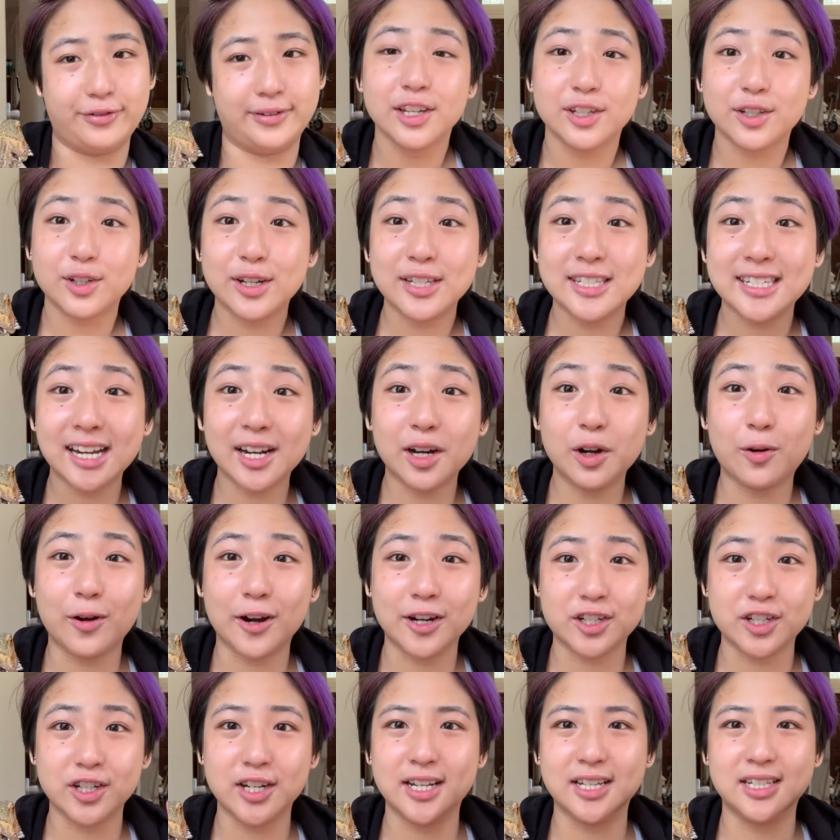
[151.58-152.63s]
So the second
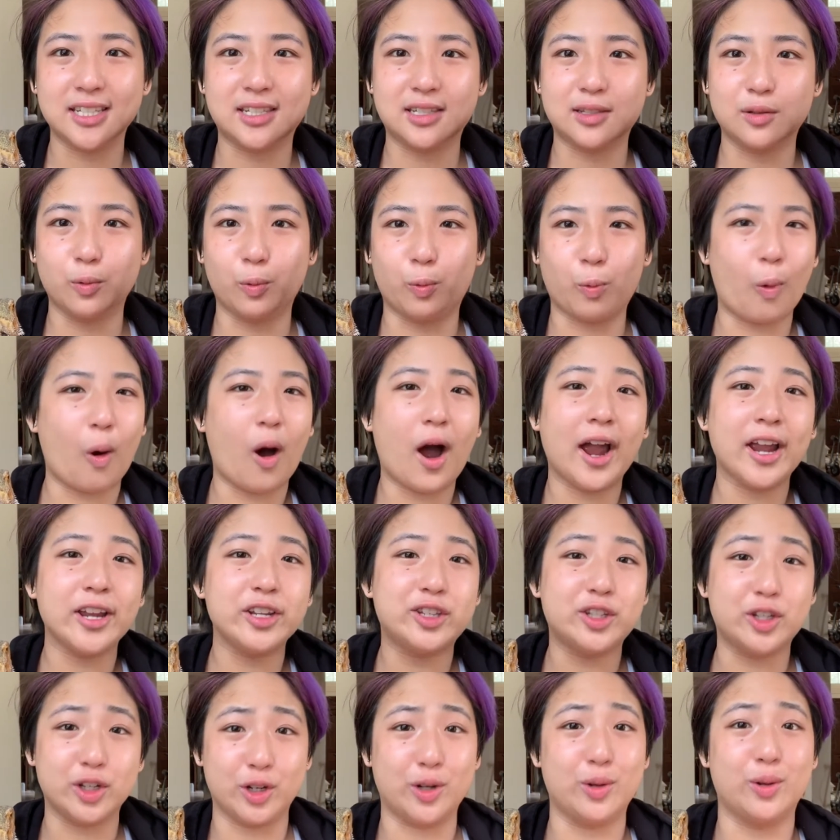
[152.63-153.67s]
question is, why
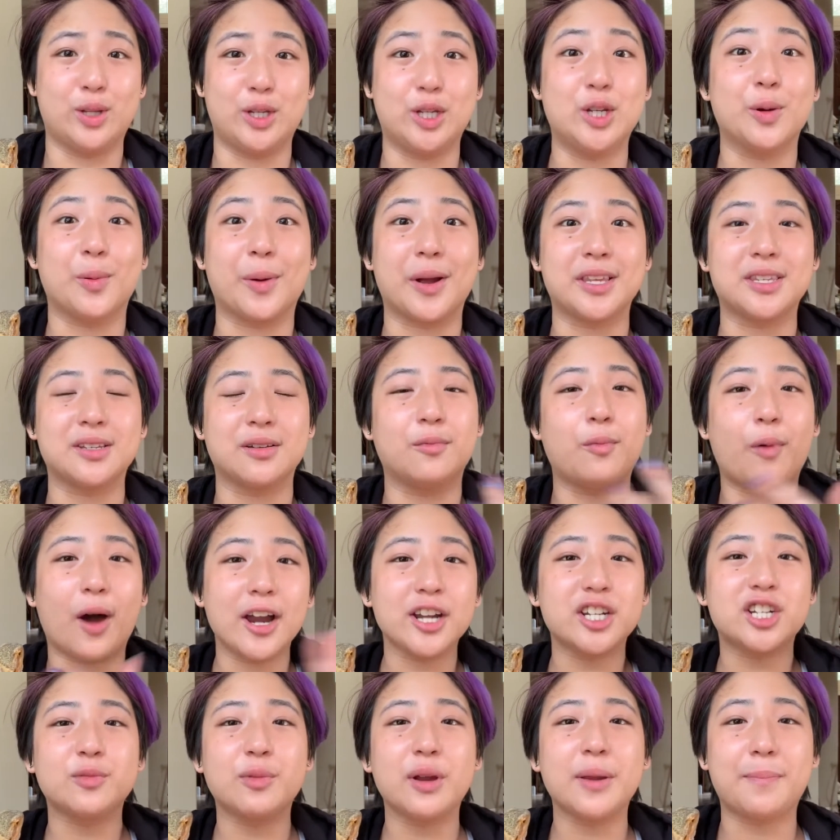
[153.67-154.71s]
do you do it? Why
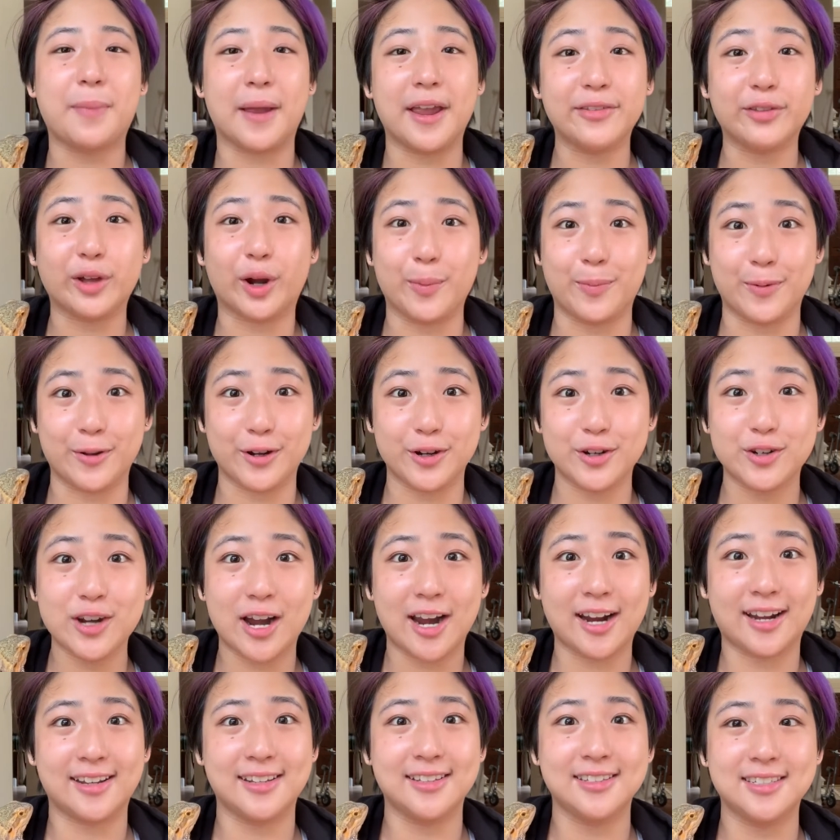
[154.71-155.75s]
should we bathe our bearded
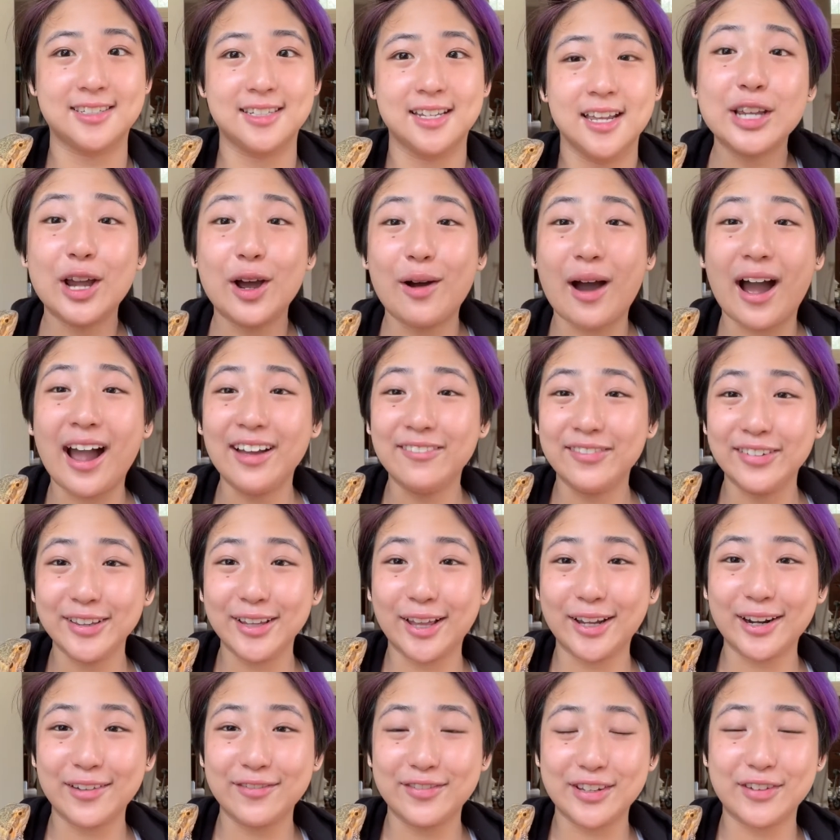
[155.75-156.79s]
dragons? So I have a
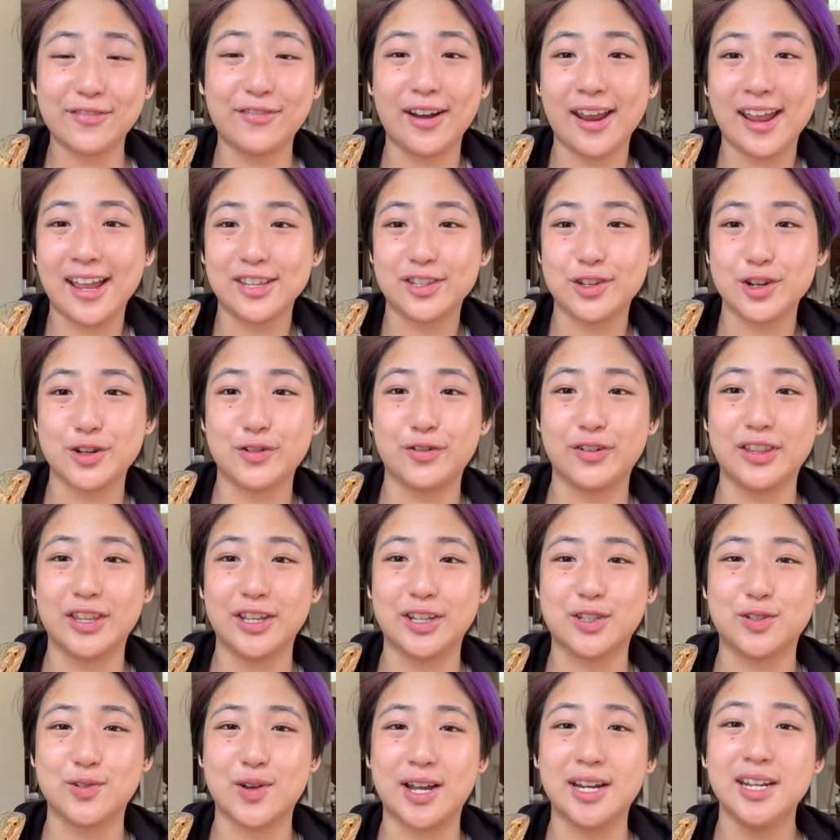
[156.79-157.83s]
lot of different answers for
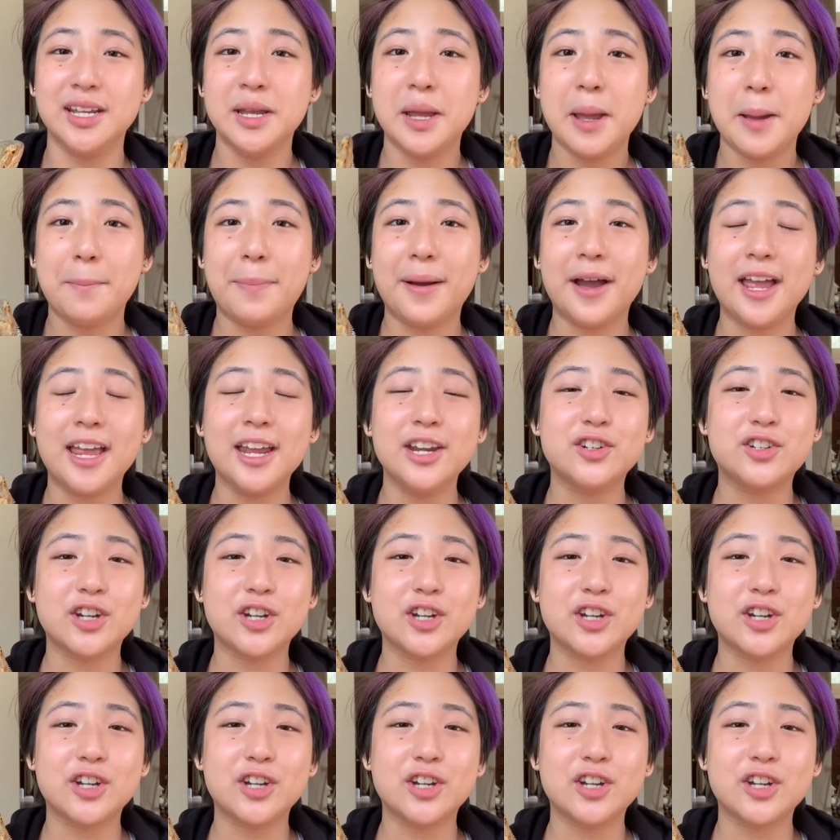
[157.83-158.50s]
this one, but in